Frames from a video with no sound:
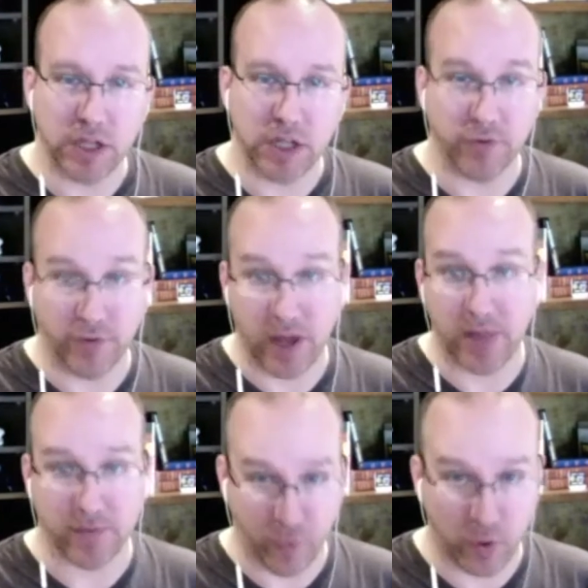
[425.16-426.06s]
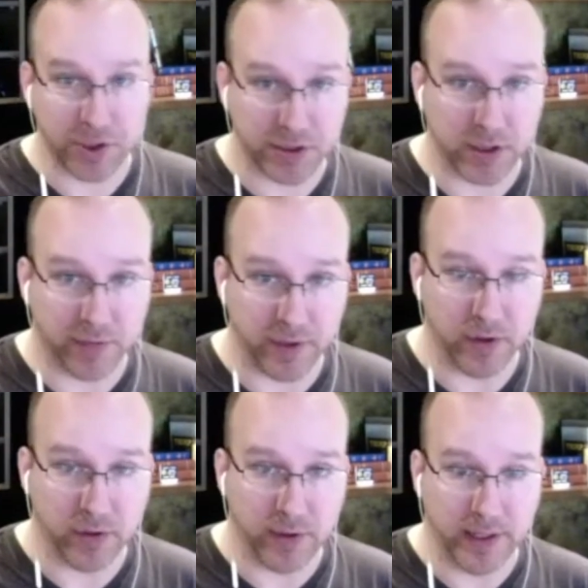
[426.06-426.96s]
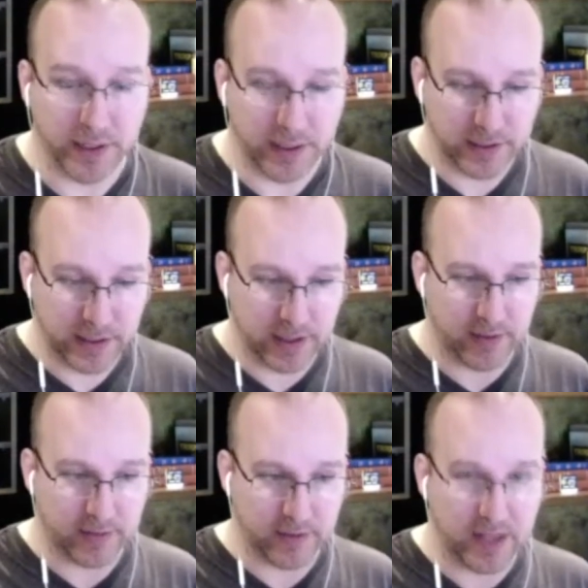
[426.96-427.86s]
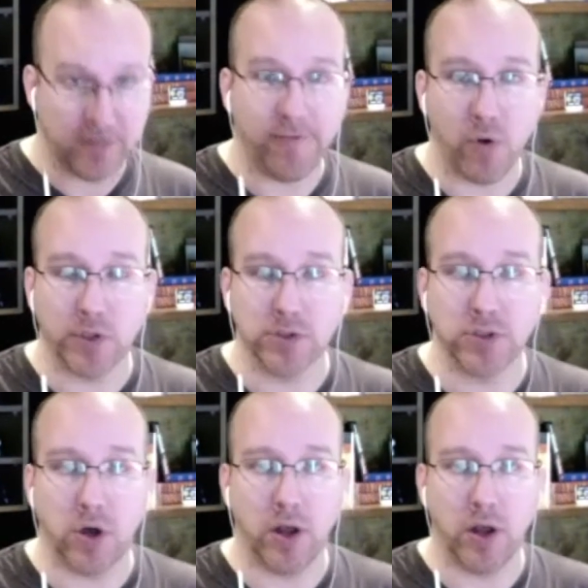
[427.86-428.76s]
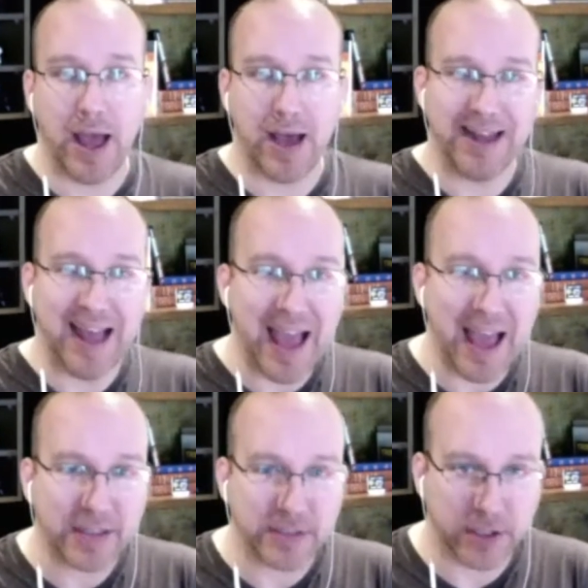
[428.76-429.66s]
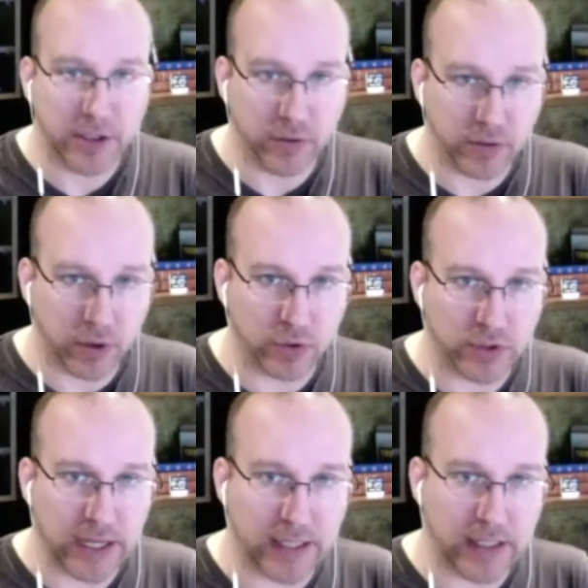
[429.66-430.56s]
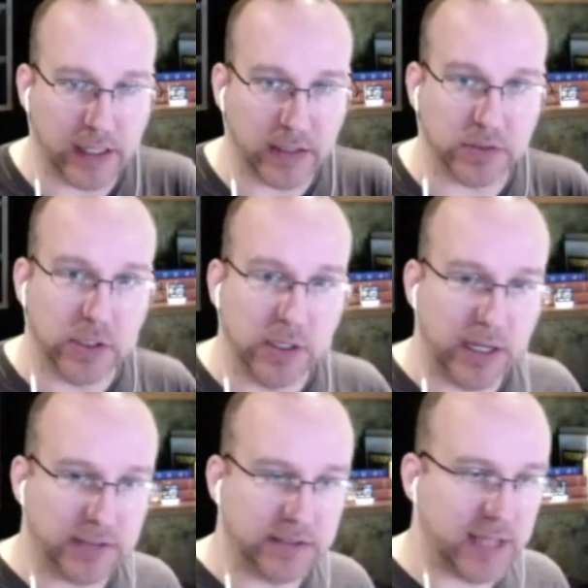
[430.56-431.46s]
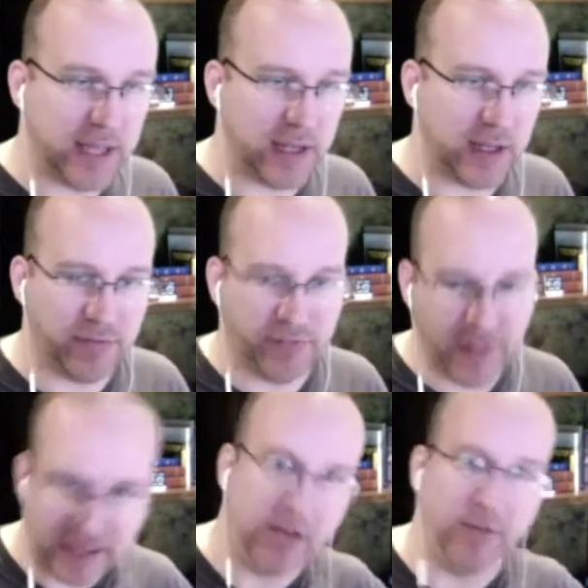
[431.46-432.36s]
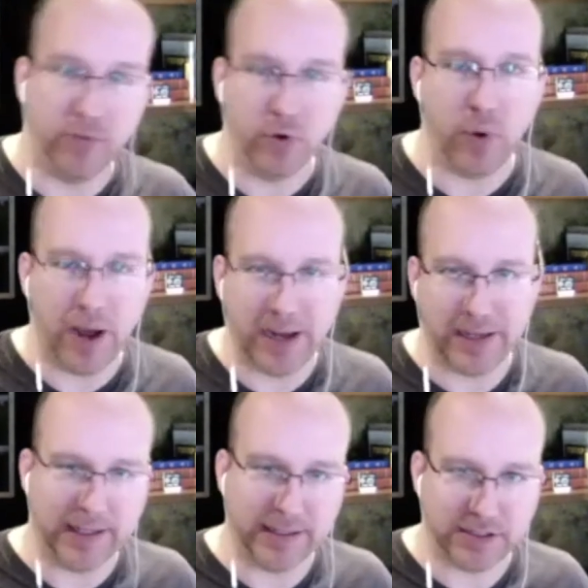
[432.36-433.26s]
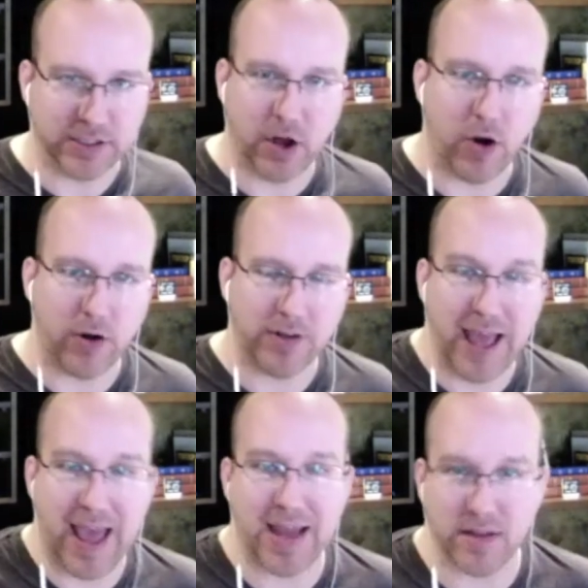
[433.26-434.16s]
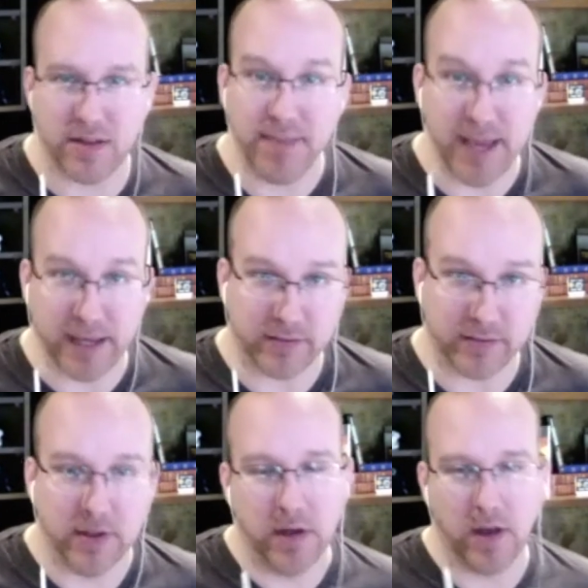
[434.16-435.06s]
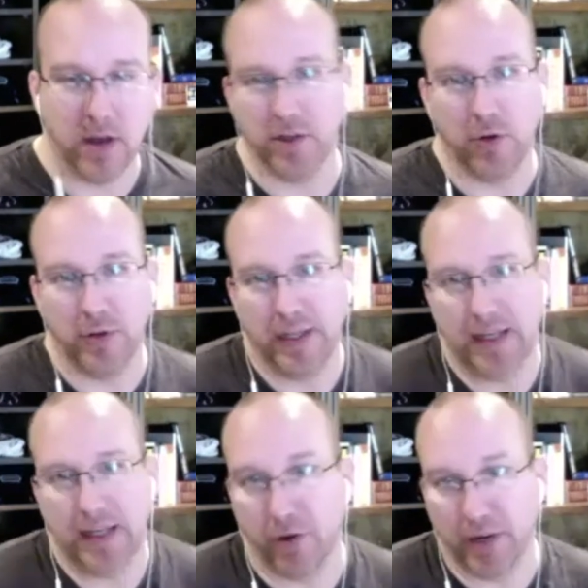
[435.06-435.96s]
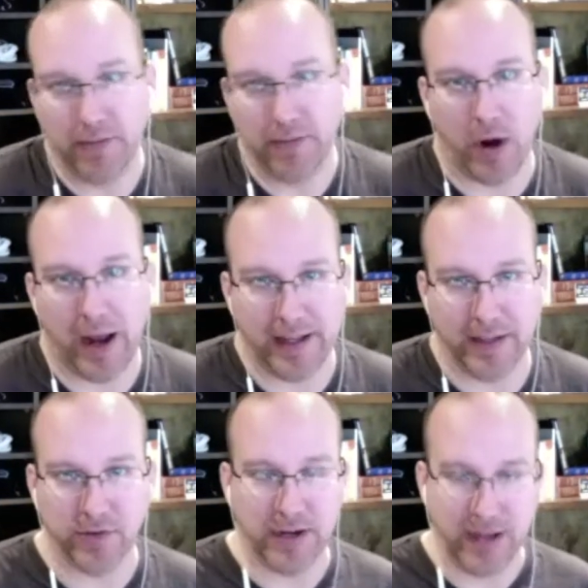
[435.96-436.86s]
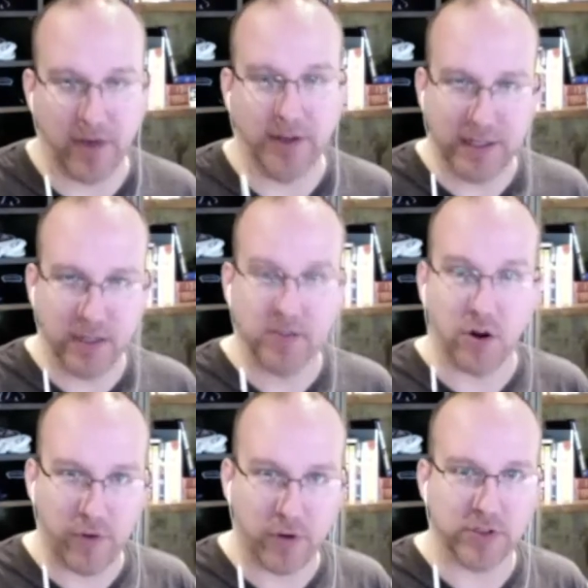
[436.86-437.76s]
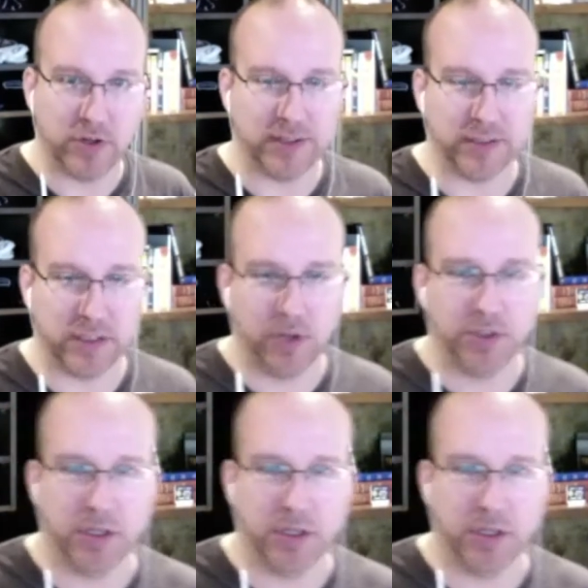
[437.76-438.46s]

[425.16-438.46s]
You'll have to force yourself to do it, to then focus on how to execute those ideas instead of thinking of new ideas to add to the mix. You don't need more ideas right now. You need to start focusing on execution.